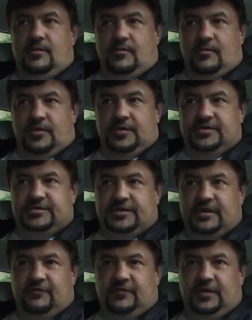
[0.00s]
Merge
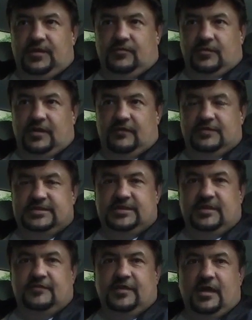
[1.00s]
safely when you have a
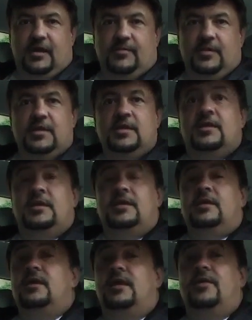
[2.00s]
safe gap,
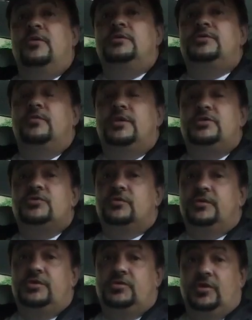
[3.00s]
and also make sure
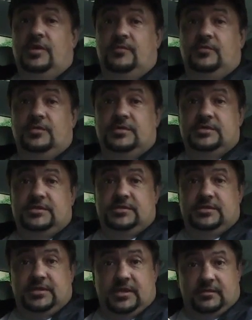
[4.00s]
that you keep to the
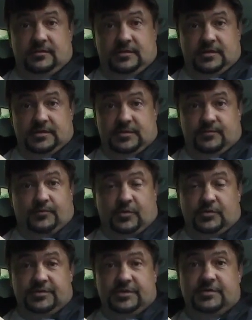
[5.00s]

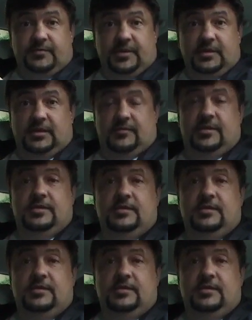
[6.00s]
posted speed limit.